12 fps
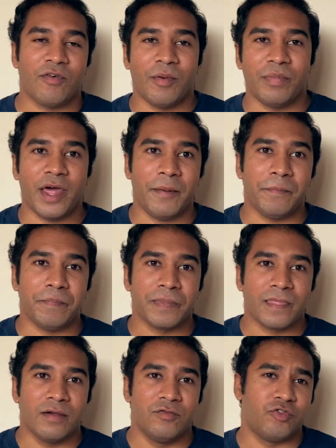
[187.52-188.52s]
from them
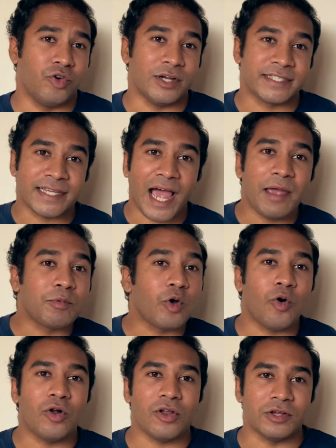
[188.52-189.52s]
through a Skype
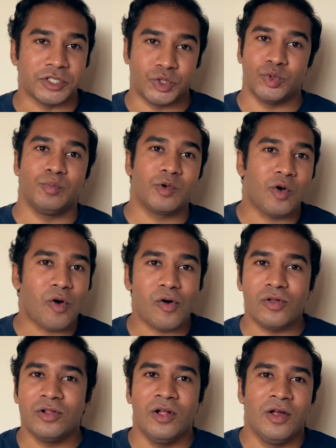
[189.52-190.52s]
call, a Zoom
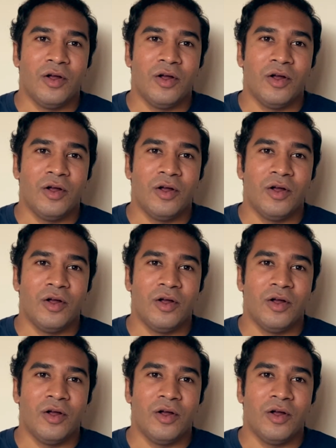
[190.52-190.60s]
call,